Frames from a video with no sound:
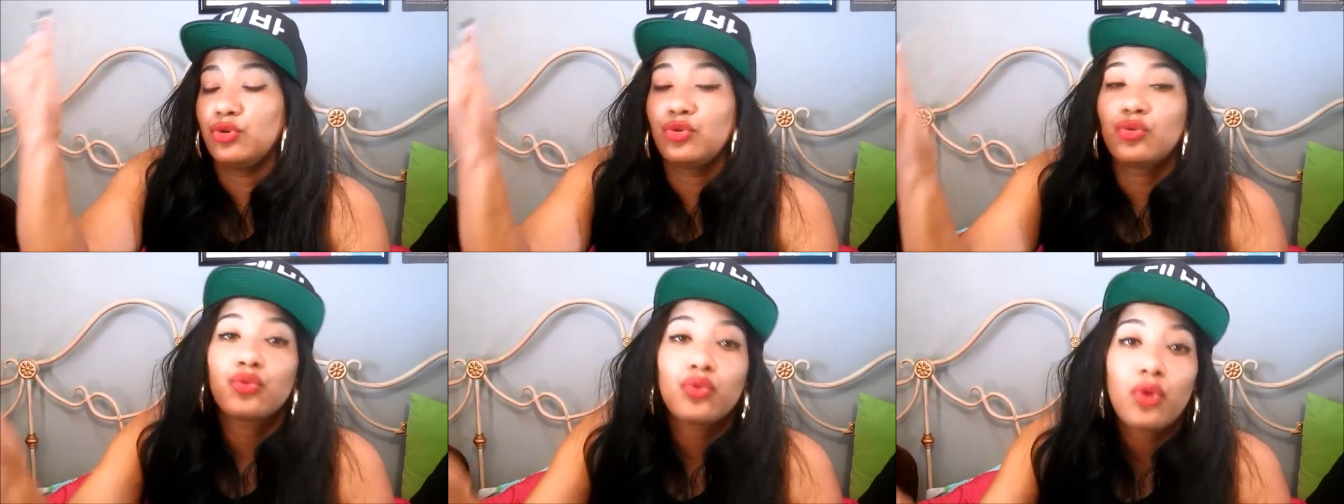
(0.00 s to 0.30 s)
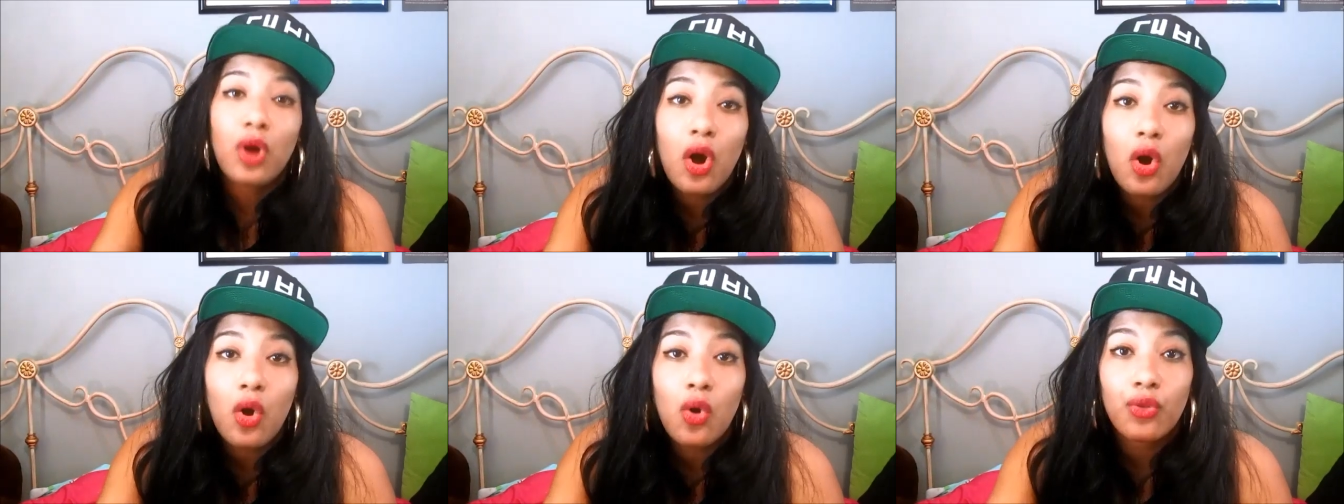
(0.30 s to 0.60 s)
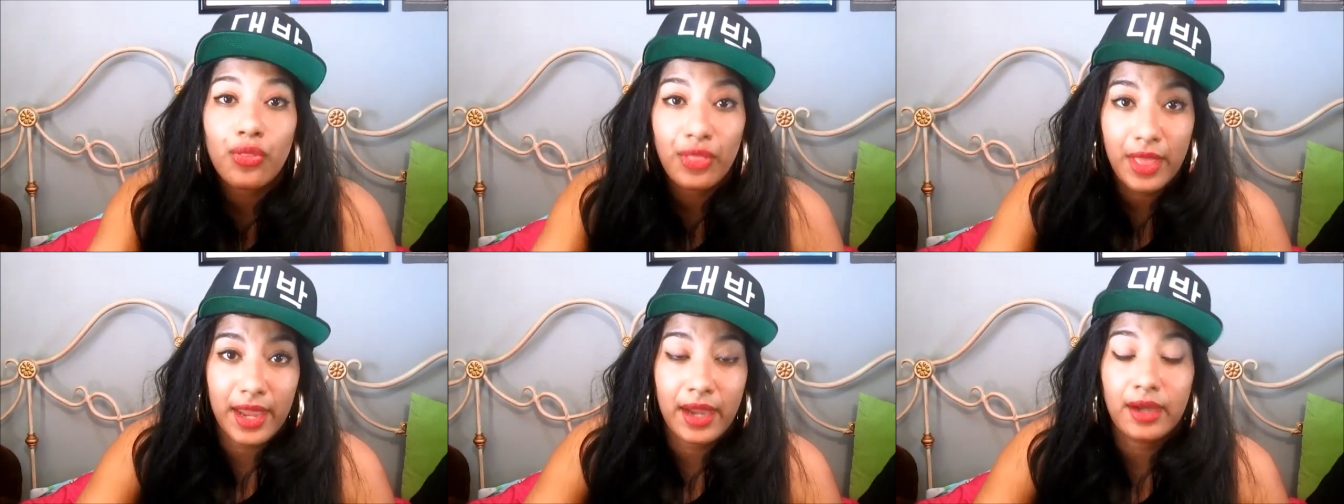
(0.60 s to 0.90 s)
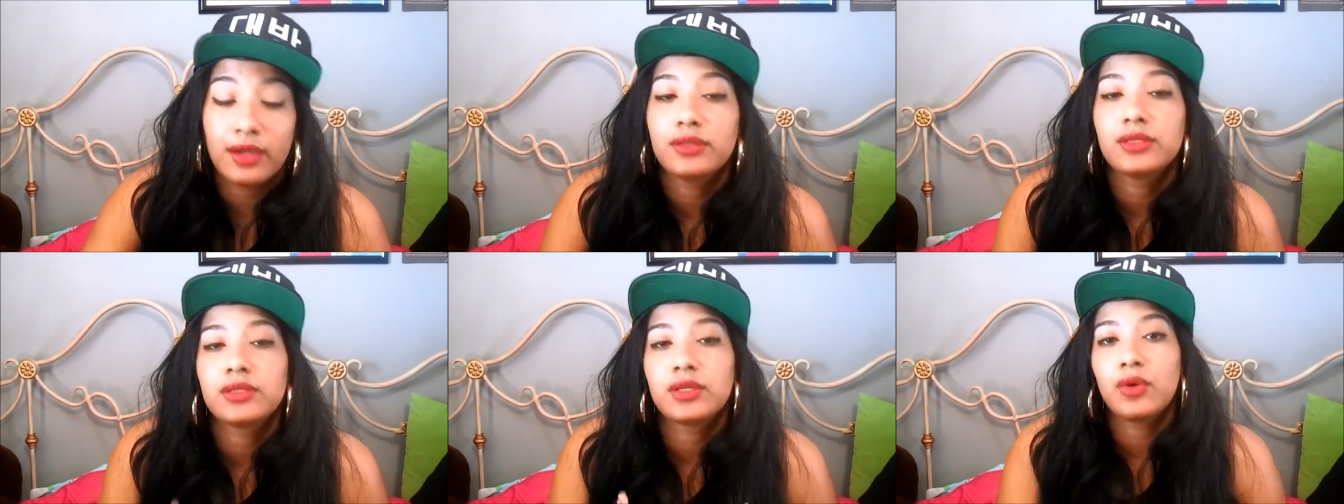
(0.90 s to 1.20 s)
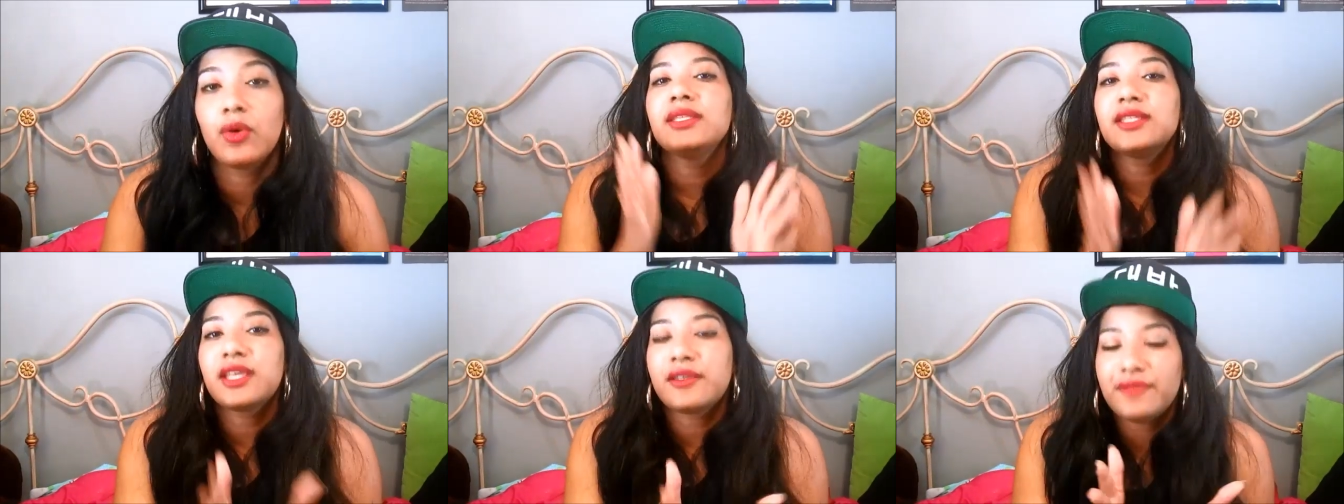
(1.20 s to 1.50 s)
grow there
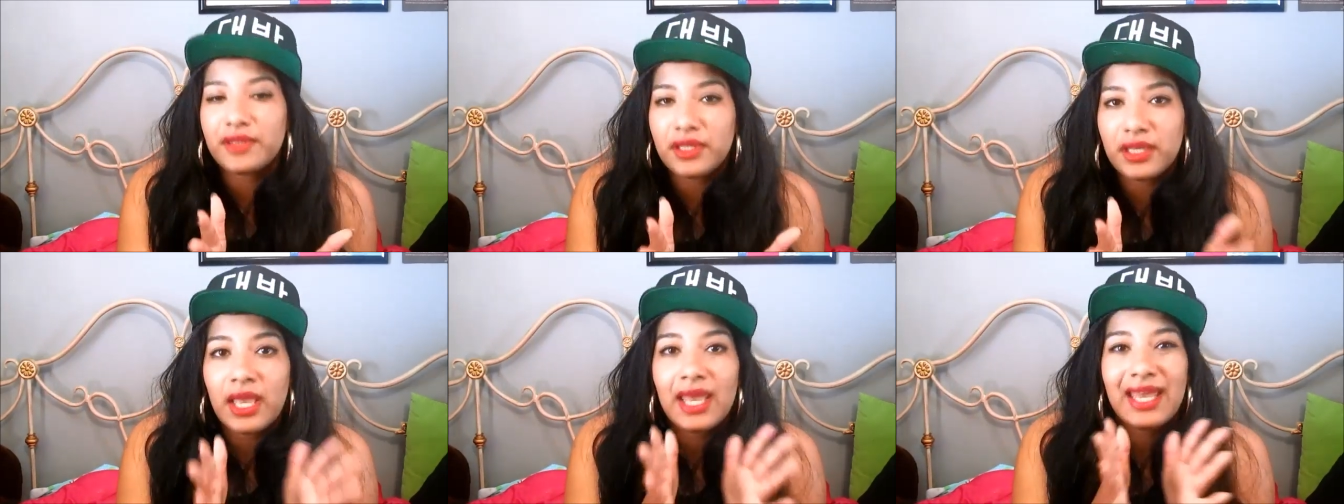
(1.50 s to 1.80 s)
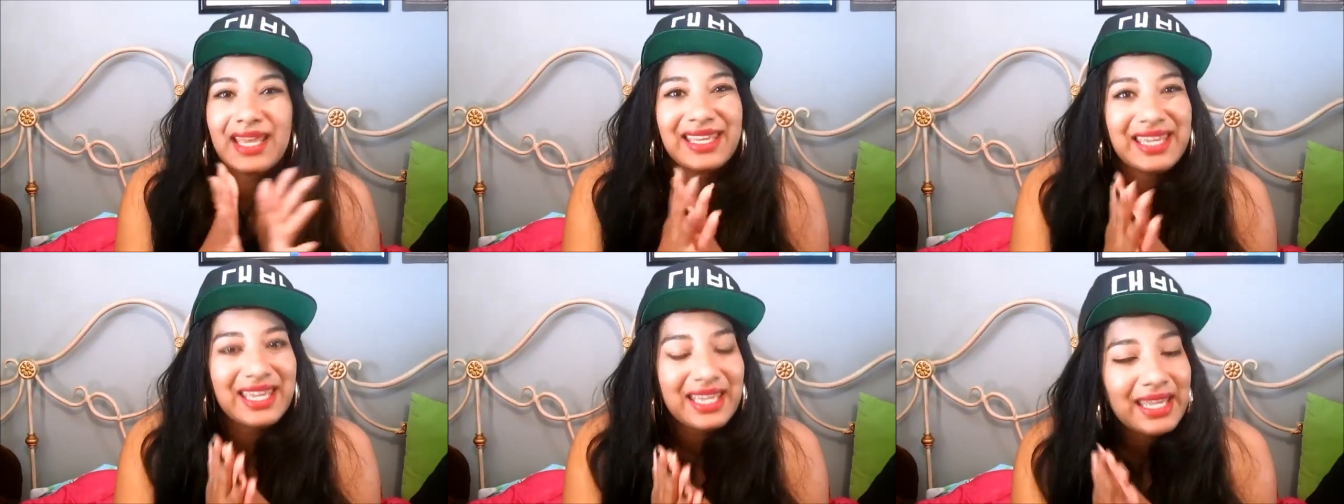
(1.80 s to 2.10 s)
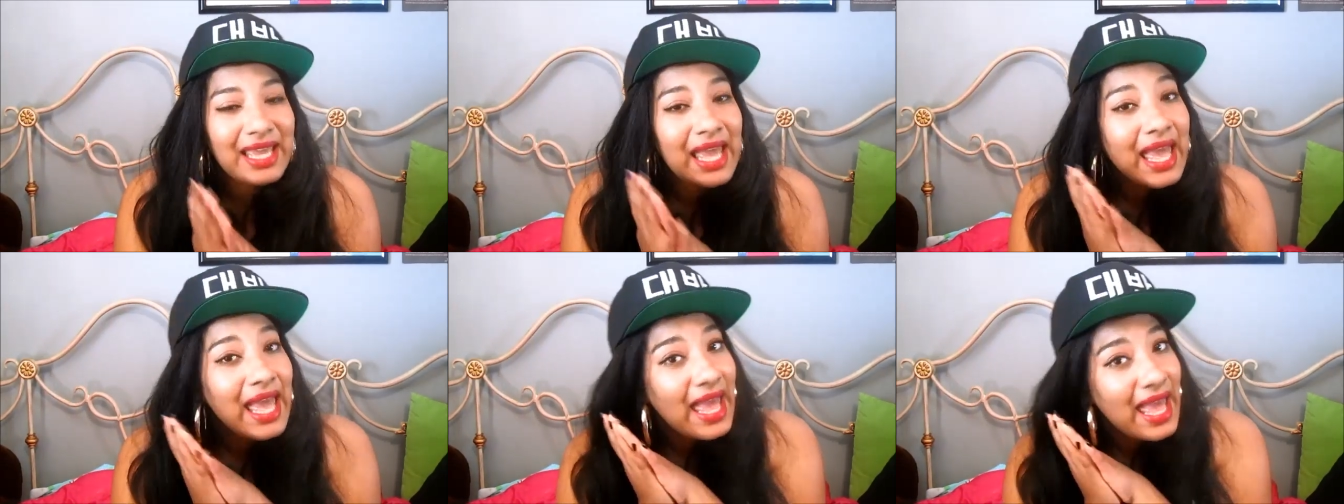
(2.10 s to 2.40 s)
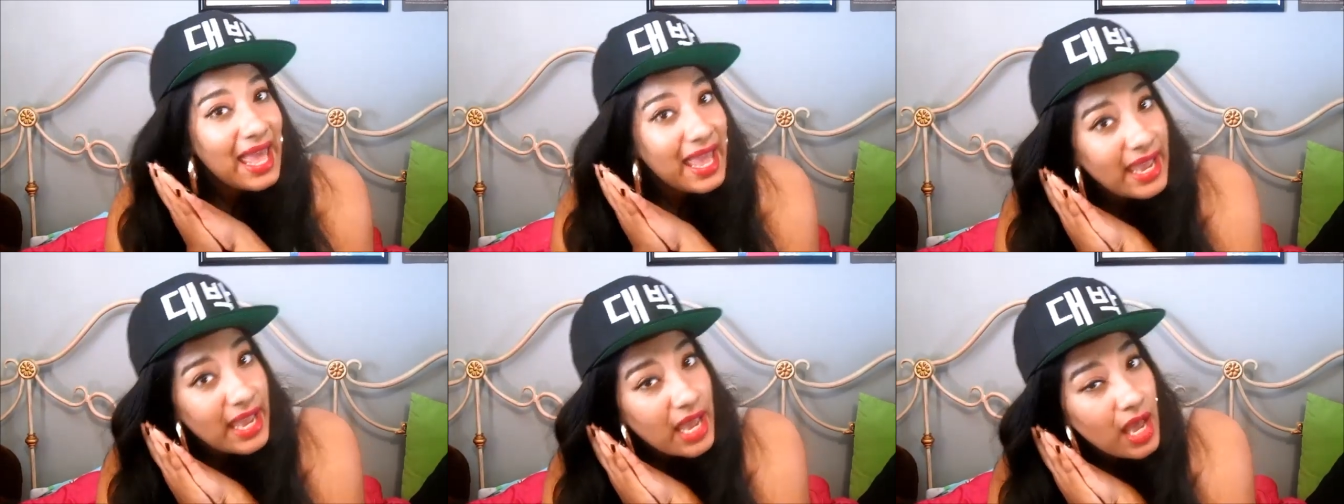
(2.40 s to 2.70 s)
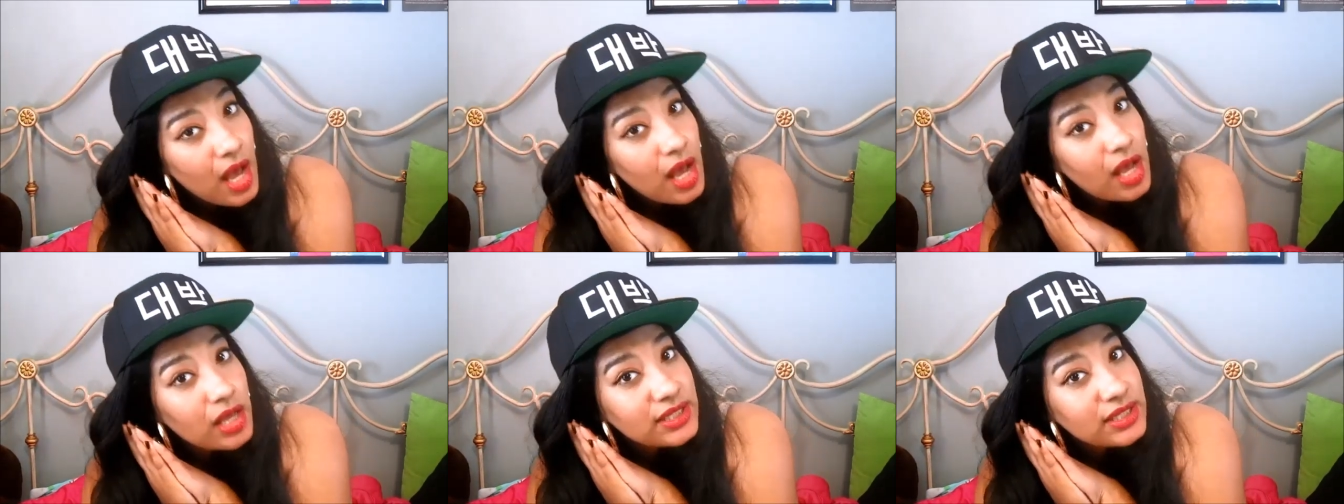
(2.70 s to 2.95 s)
so definitely get a